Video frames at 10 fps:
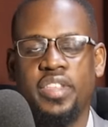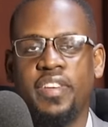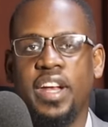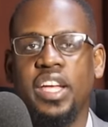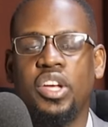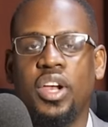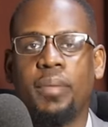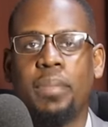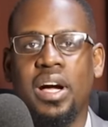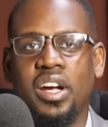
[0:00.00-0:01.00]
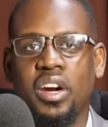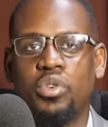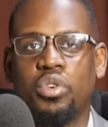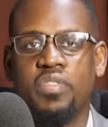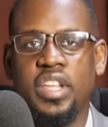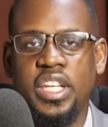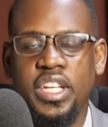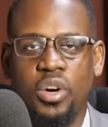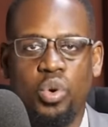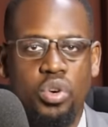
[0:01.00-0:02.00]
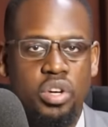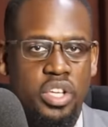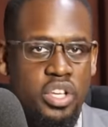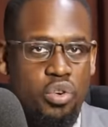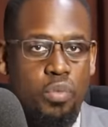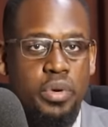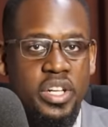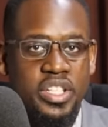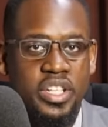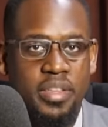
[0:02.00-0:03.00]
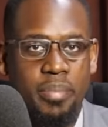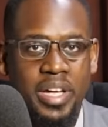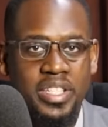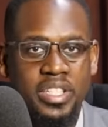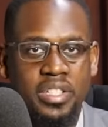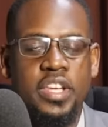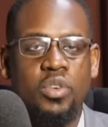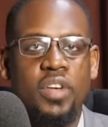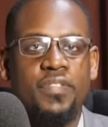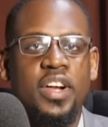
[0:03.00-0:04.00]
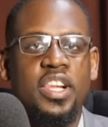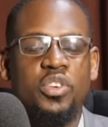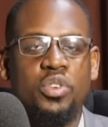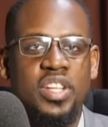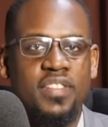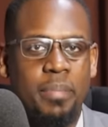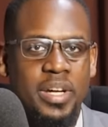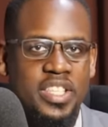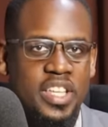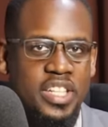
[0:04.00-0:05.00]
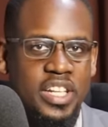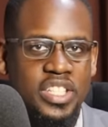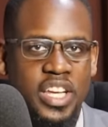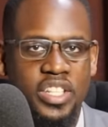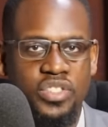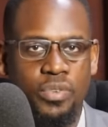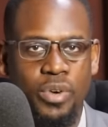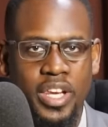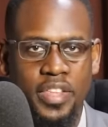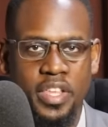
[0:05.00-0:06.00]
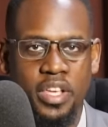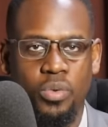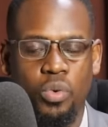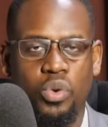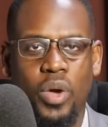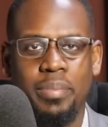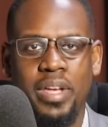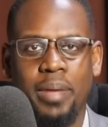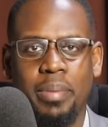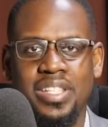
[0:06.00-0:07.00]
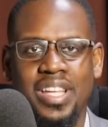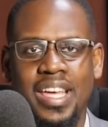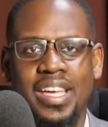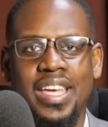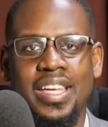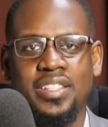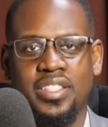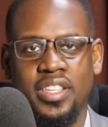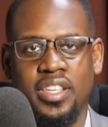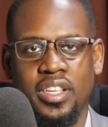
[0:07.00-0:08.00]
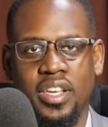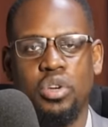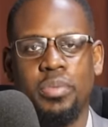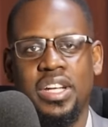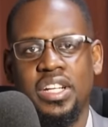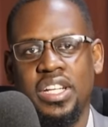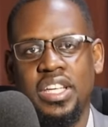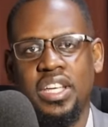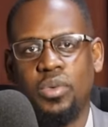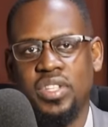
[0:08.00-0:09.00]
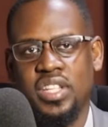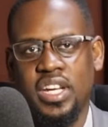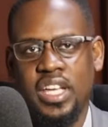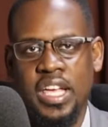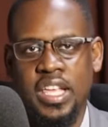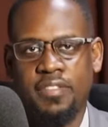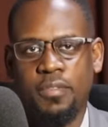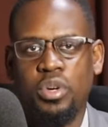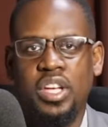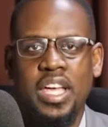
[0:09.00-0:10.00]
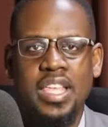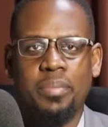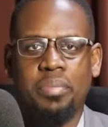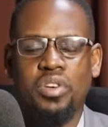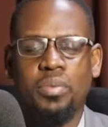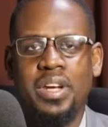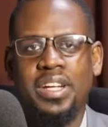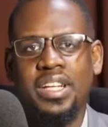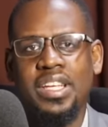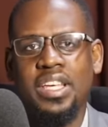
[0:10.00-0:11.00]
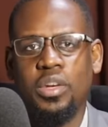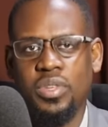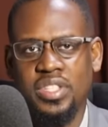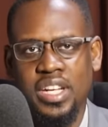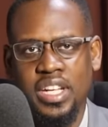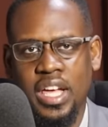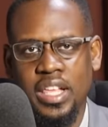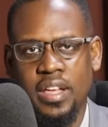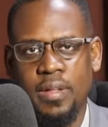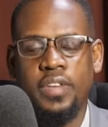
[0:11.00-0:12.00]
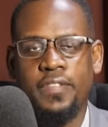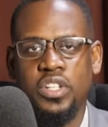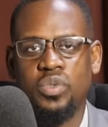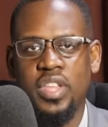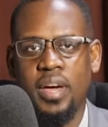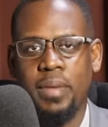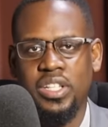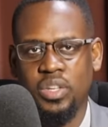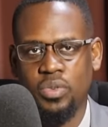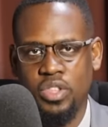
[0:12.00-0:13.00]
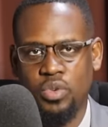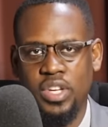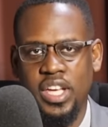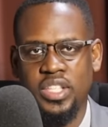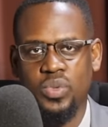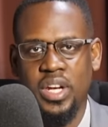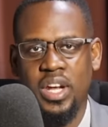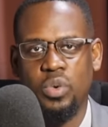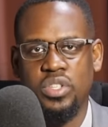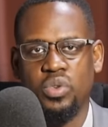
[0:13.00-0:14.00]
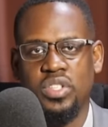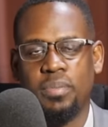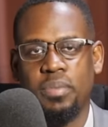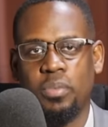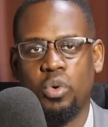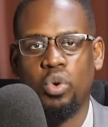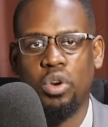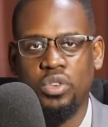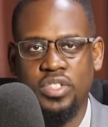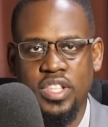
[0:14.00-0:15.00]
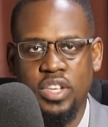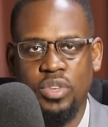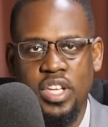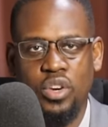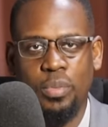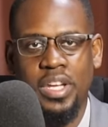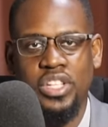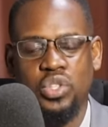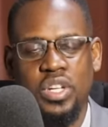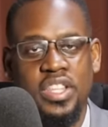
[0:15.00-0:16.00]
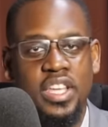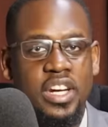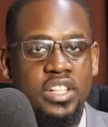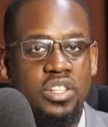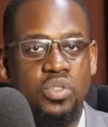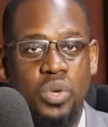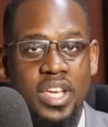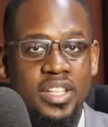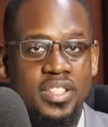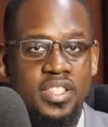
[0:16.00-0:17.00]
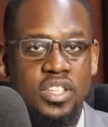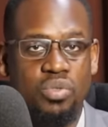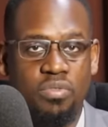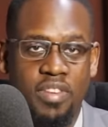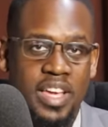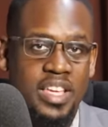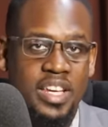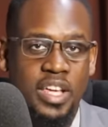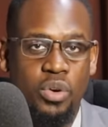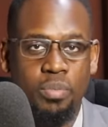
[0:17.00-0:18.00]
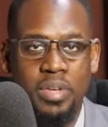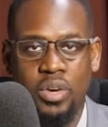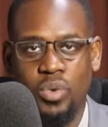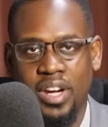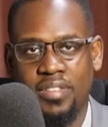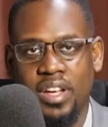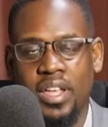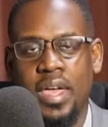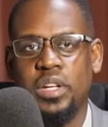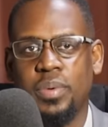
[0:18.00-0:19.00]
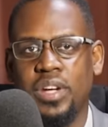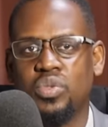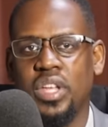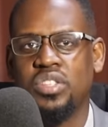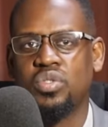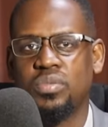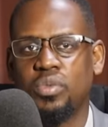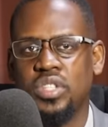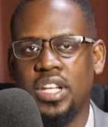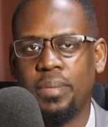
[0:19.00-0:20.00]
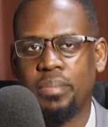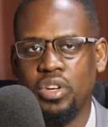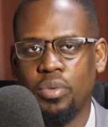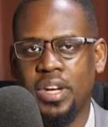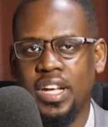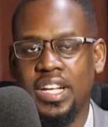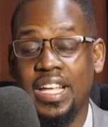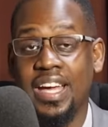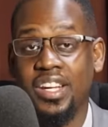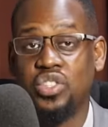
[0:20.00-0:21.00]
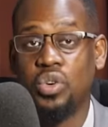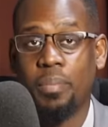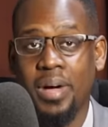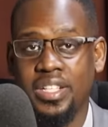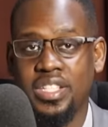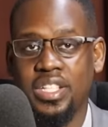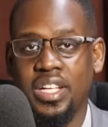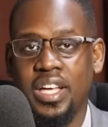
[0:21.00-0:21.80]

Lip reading: the vernacular background of the leader who incorporated the party, then quite frankly, you don't have a party that can challenge for anything. What do I mean? A party like ANC, predominantly in Western Kenya. Ford Kenya, predominantly in Western Kenya. In fact, with their merger with UDA is where now we saw some people who lost the UDA nomination and they ran to ANC to vie in Nairobi and wherever. But prior to that, it was mostly predominantly a regional party.